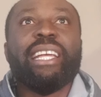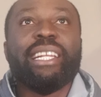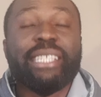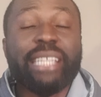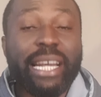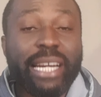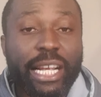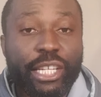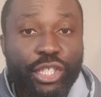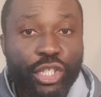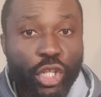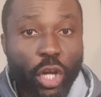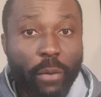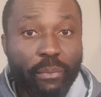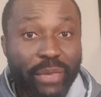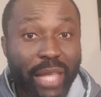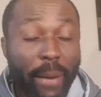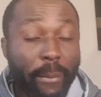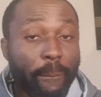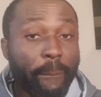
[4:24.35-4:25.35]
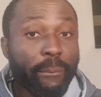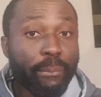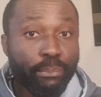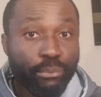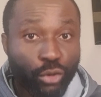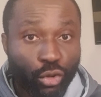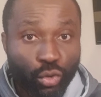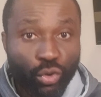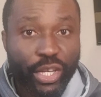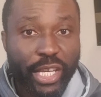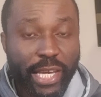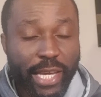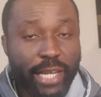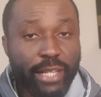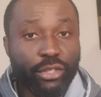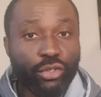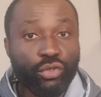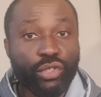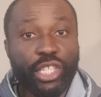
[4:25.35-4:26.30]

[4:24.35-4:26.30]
there are some that took heed to